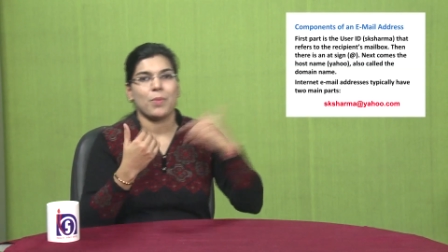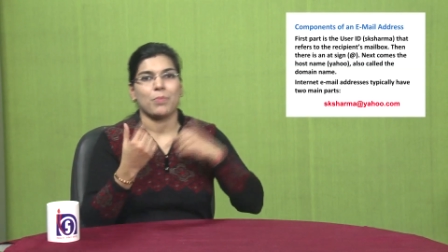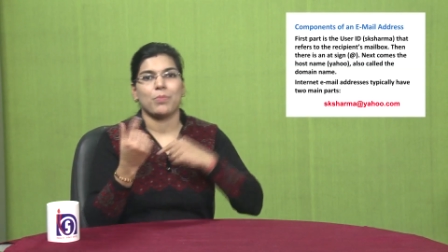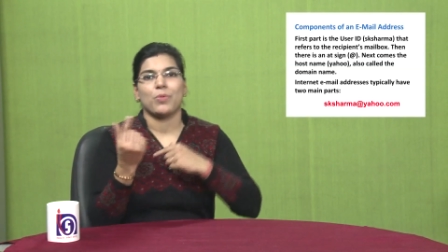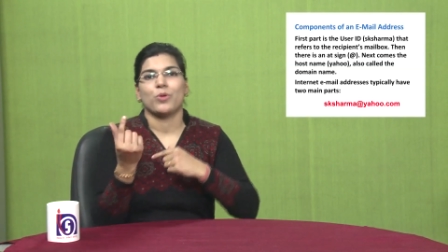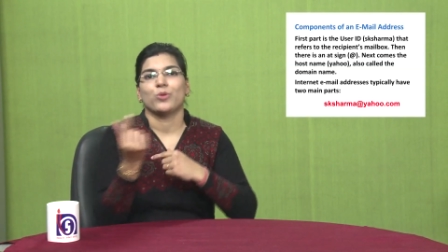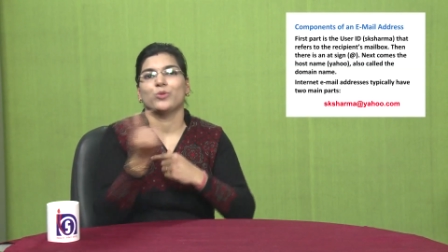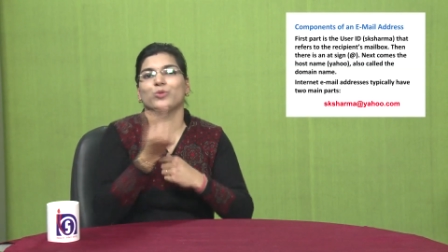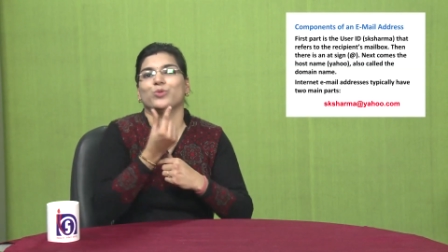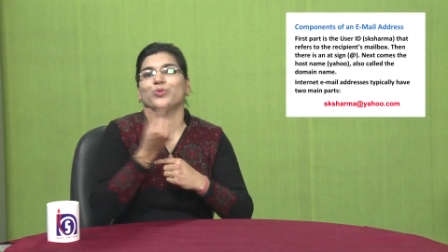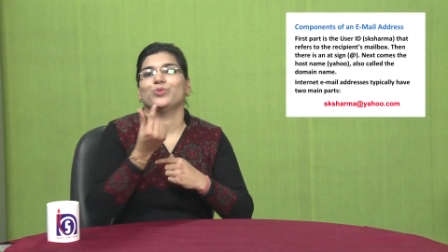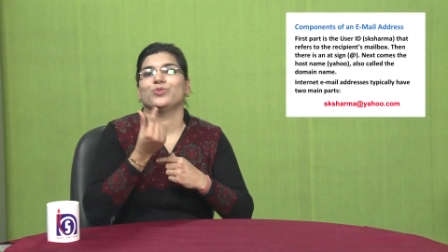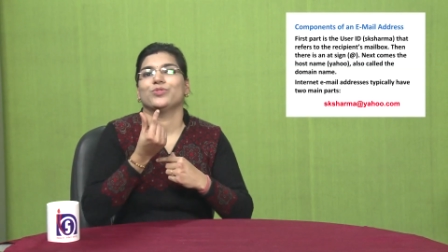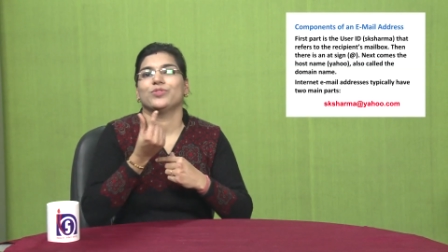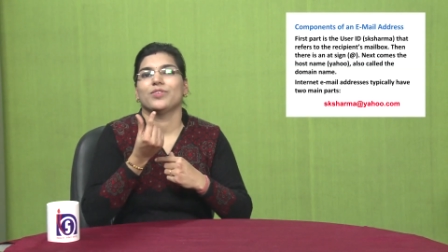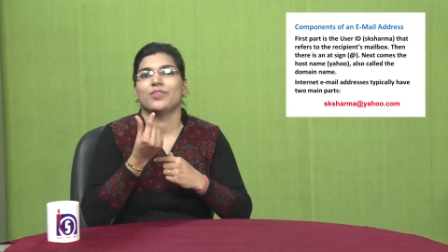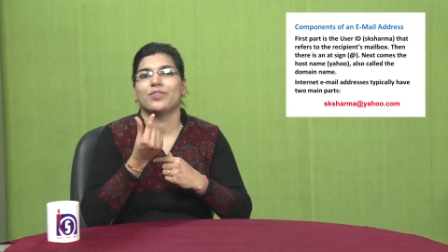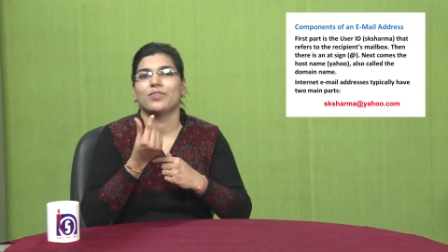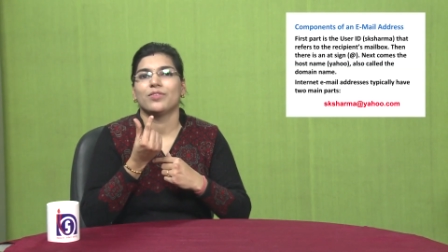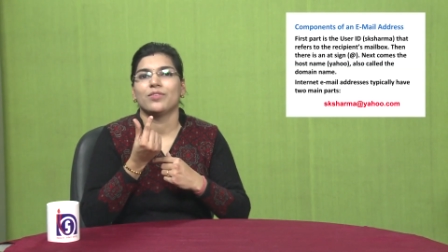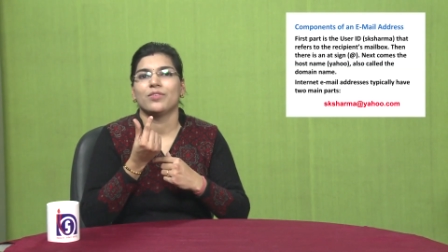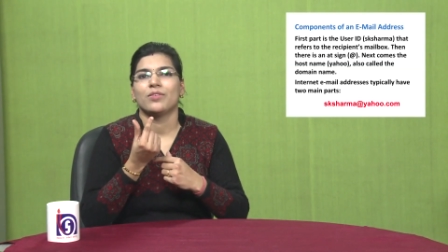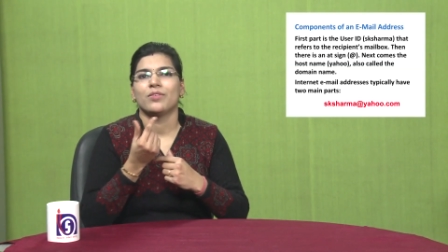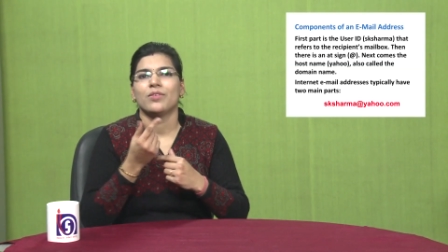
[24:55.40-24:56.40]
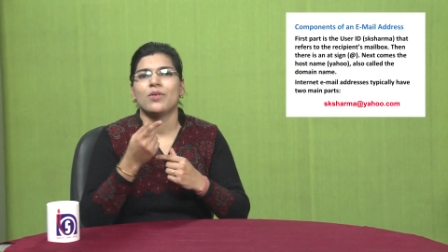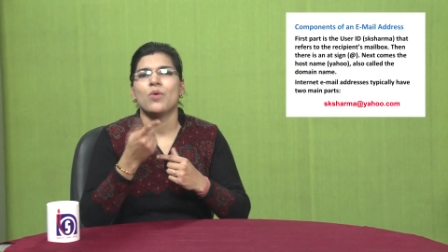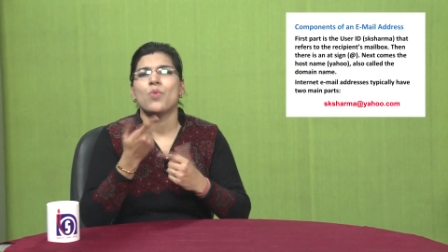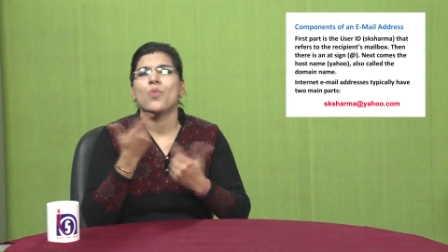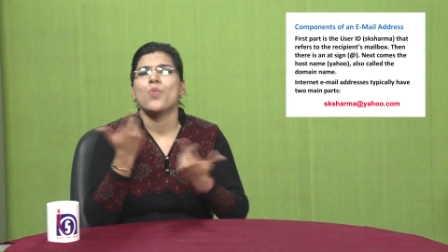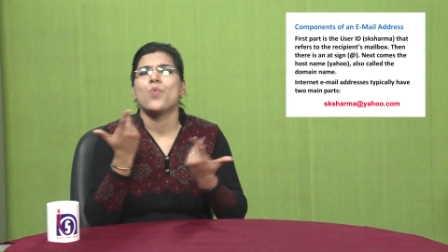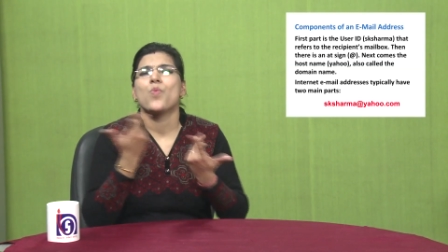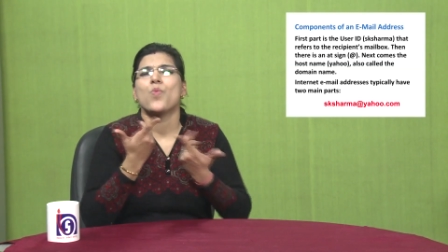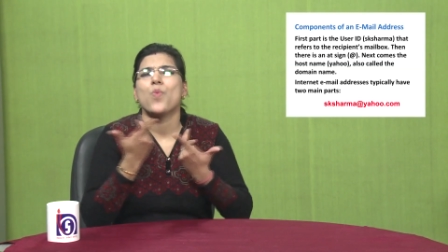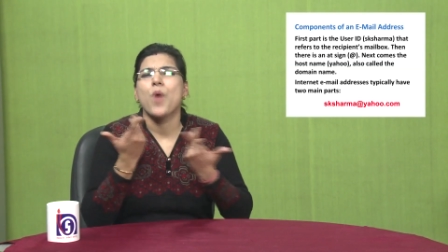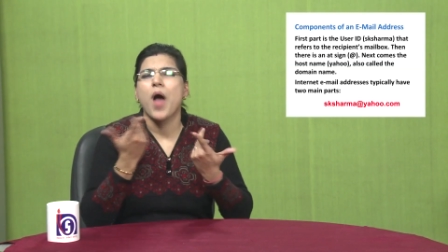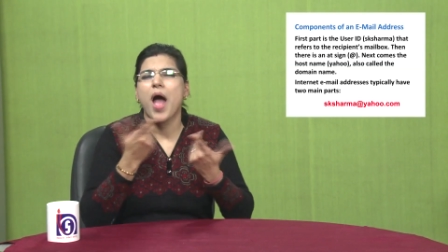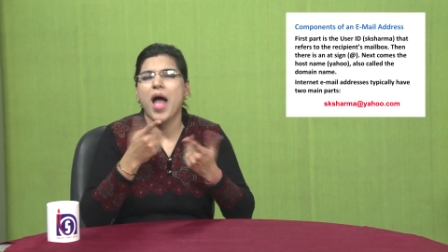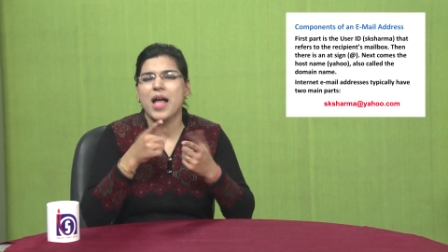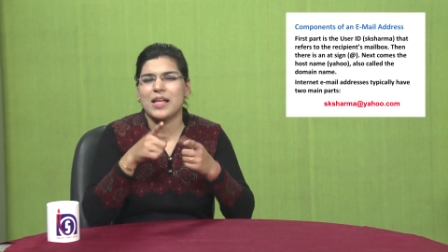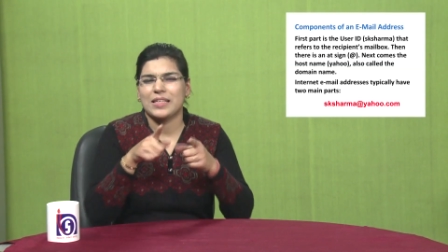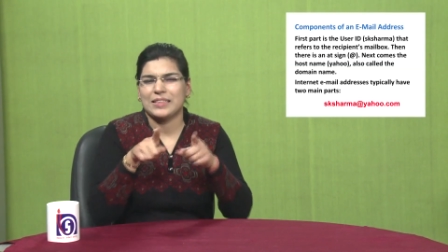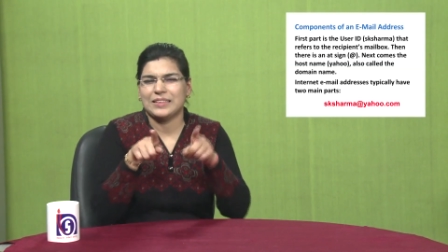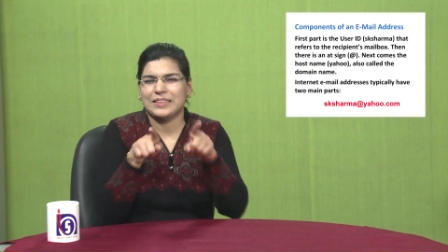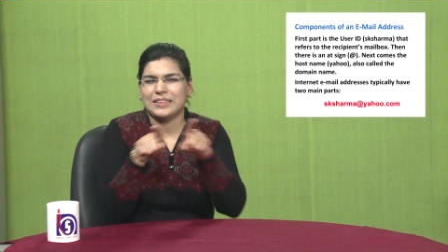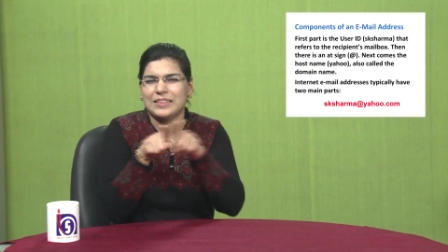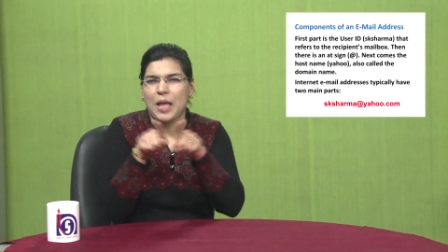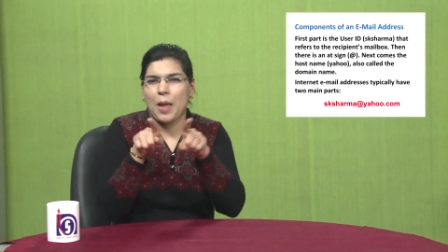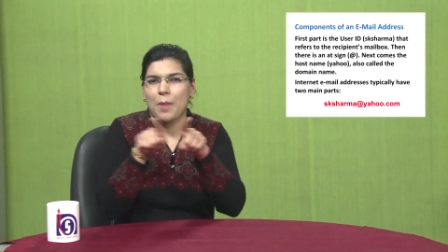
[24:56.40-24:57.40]
Everyone has a separate
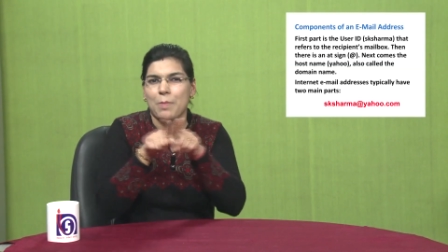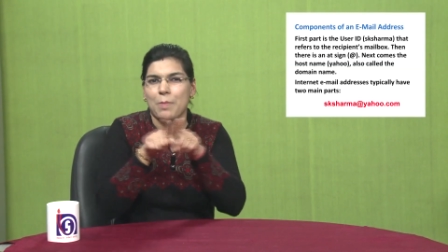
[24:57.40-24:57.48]
email.